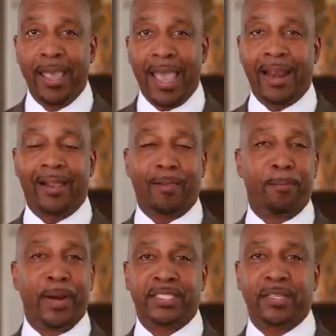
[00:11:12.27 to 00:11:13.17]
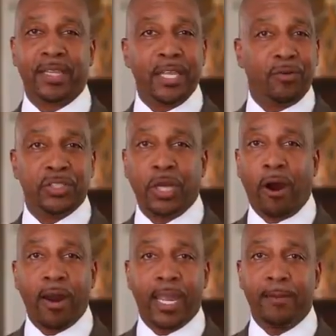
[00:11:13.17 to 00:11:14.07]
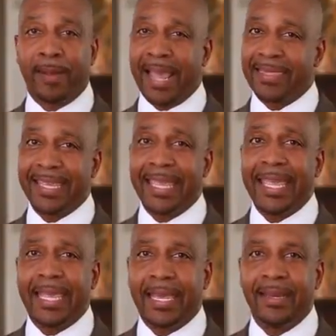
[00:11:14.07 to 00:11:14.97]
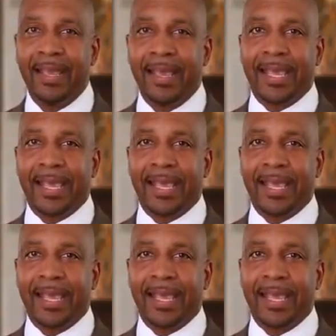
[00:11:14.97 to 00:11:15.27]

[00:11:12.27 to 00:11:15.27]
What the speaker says: Had a bunch of legal jargon, but at the end,